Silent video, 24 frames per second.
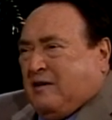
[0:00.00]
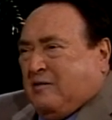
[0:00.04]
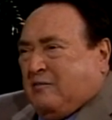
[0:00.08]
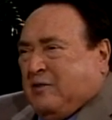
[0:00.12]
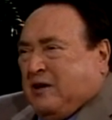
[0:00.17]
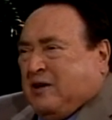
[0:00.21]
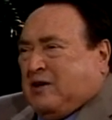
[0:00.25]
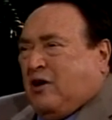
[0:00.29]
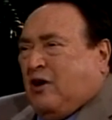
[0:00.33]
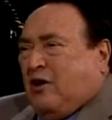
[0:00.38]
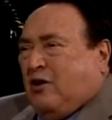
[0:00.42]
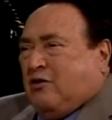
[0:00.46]

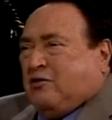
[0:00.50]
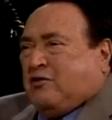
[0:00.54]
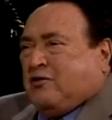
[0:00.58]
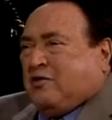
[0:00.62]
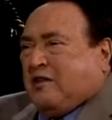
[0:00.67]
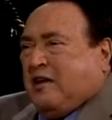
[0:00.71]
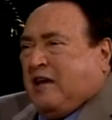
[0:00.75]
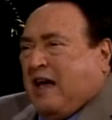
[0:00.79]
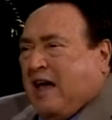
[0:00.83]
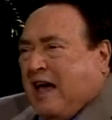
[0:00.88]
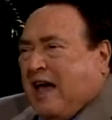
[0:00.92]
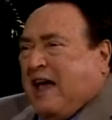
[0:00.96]
because
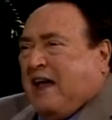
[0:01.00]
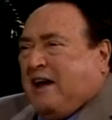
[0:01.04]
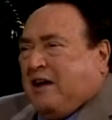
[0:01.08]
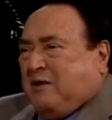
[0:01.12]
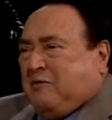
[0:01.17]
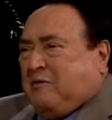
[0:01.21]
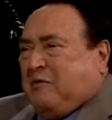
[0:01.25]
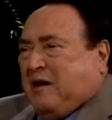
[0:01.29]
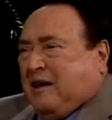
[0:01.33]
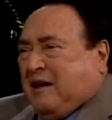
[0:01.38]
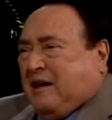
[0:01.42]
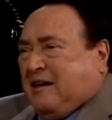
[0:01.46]
the
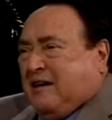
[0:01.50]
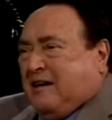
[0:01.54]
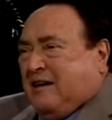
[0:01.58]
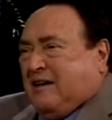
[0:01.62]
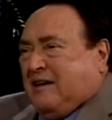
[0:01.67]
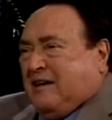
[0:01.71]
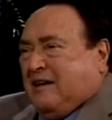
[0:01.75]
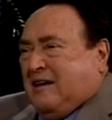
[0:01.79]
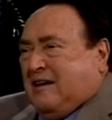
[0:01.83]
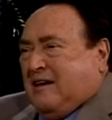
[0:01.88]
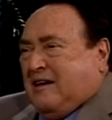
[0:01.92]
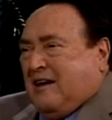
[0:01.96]
enemy
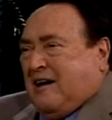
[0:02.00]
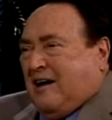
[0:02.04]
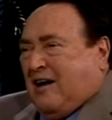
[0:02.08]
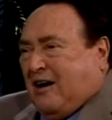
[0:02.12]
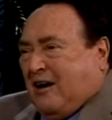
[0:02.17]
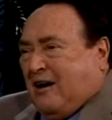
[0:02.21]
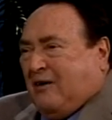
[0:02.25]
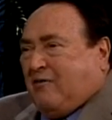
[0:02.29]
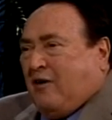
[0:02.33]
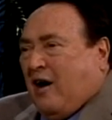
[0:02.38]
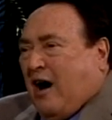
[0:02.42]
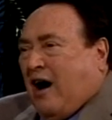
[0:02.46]

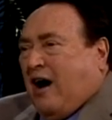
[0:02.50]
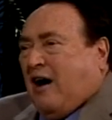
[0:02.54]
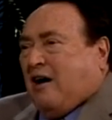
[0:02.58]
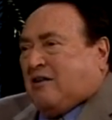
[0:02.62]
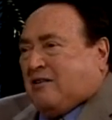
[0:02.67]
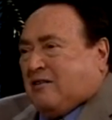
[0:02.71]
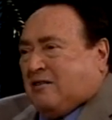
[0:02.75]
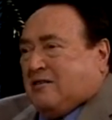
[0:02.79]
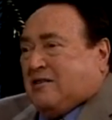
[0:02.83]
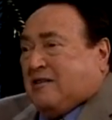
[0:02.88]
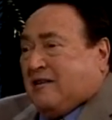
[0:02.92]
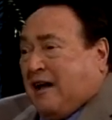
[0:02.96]
of
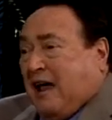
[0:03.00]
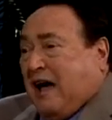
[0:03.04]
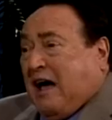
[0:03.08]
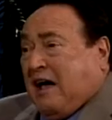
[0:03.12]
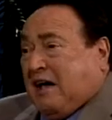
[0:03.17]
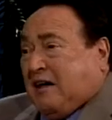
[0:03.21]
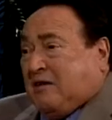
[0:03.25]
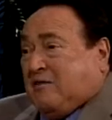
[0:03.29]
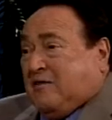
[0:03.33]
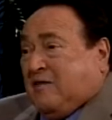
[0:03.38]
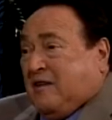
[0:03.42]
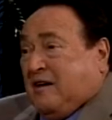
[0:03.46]
our
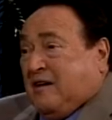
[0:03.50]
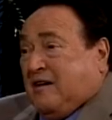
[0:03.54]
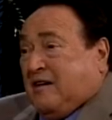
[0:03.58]
life